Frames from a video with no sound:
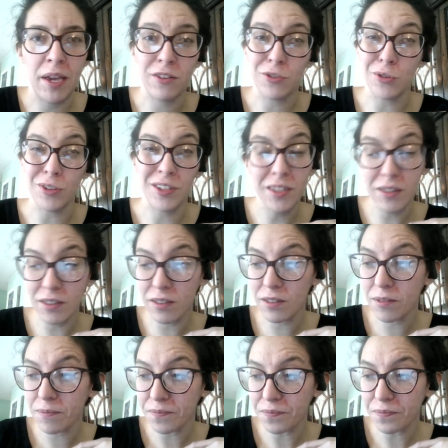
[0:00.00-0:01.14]
tortillas,
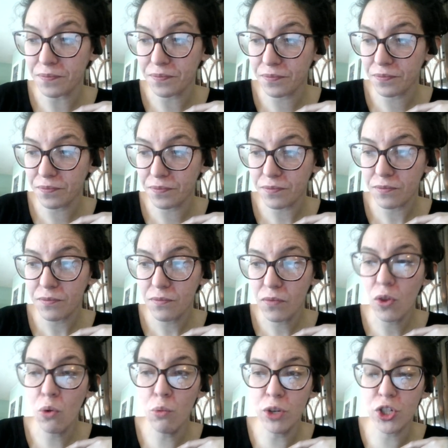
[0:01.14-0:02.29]

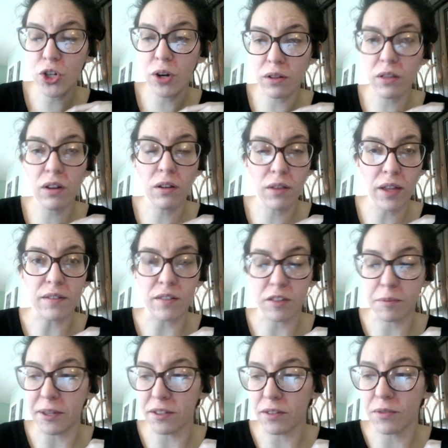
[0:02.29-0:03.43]
which are a little less
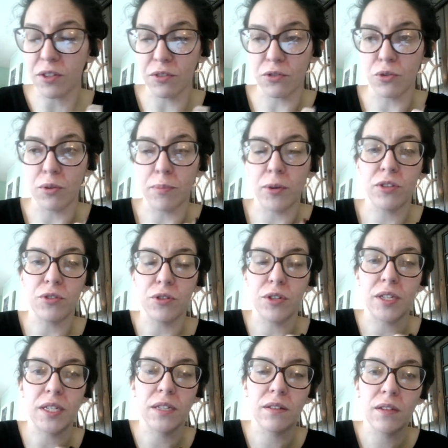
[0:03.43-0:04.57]
expensive than store-bought
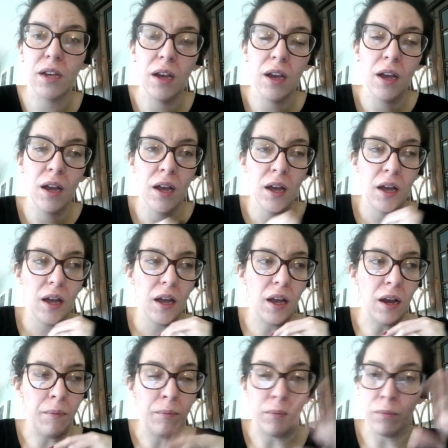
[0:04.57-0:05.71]
tortillas.
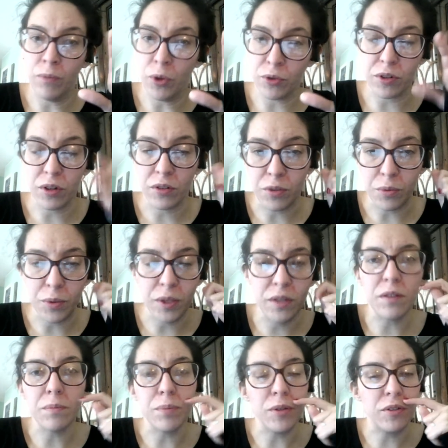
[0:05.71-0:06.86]
Those are also really
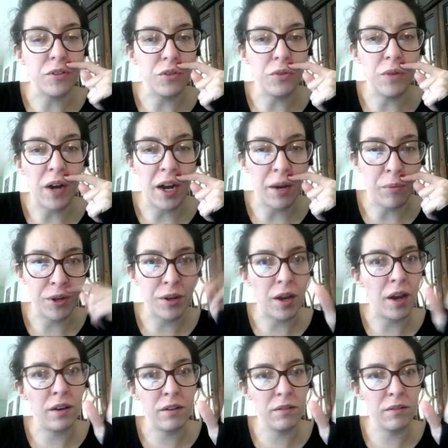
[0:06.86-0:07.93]
simple to do. I would not